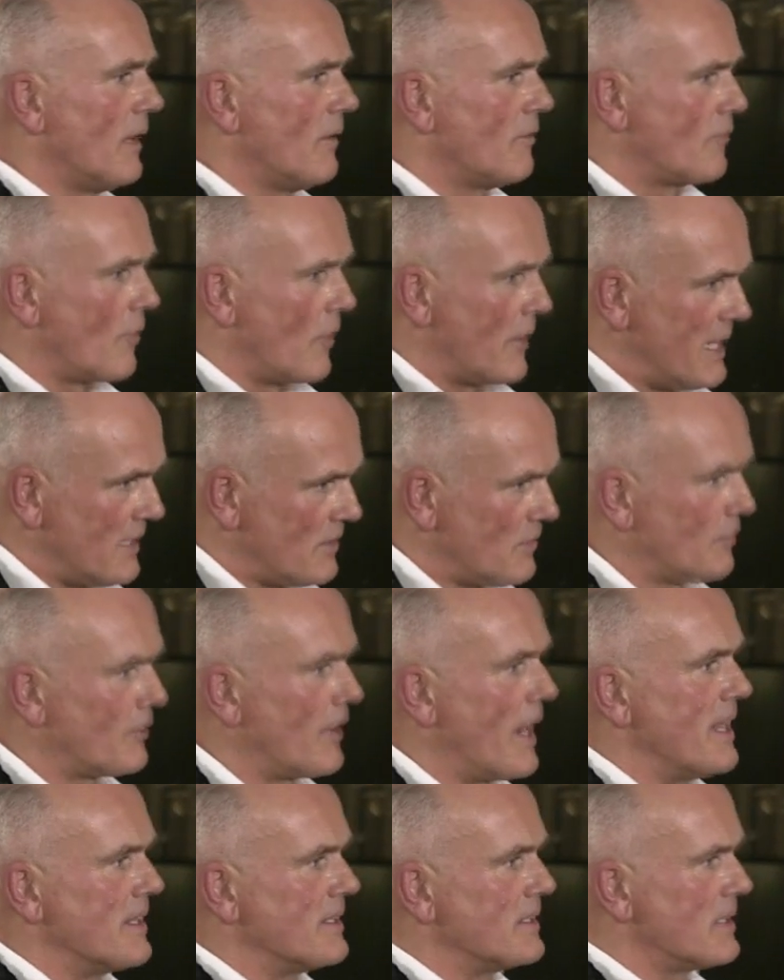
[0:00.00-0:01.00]
for his
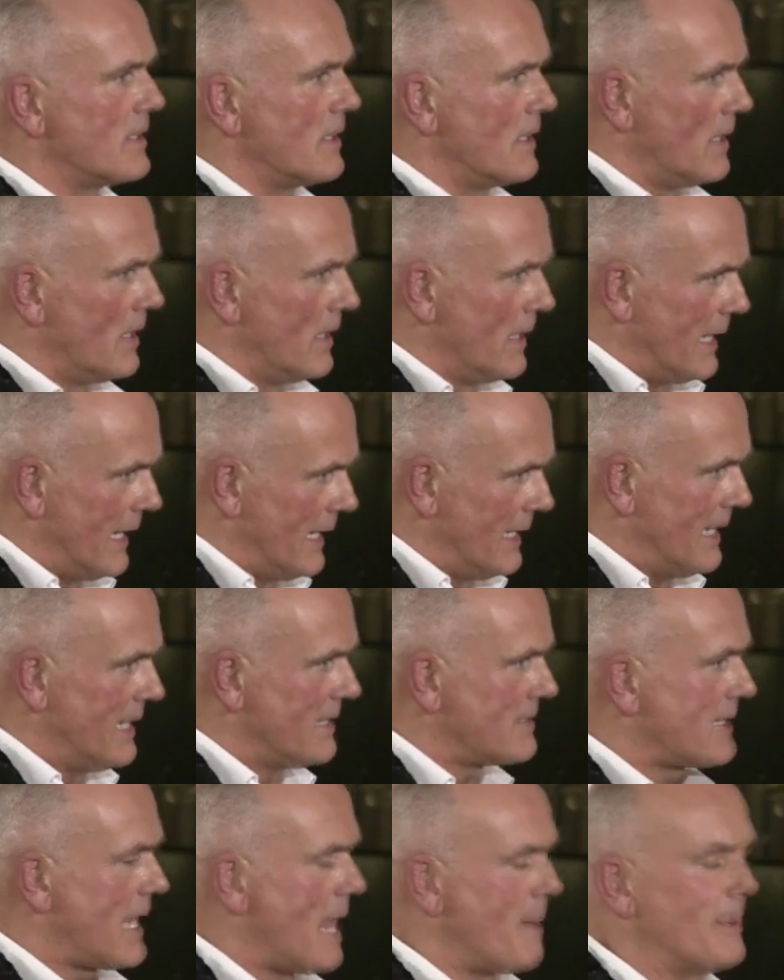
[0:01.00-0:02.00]
friend in his
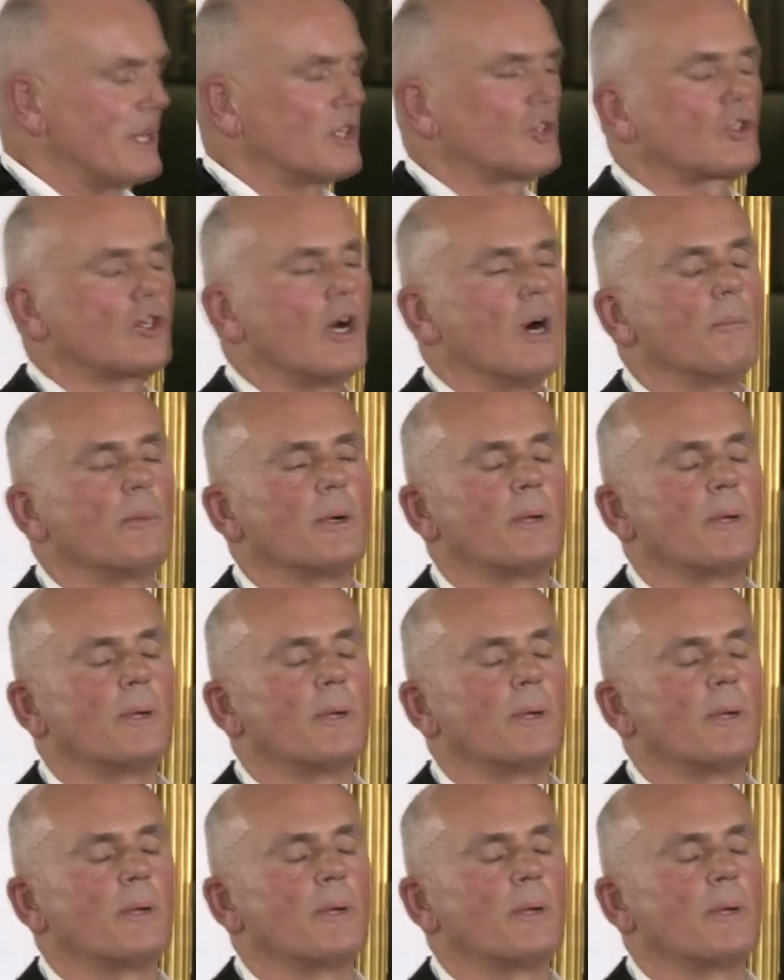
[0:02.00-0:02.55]
chemist shop.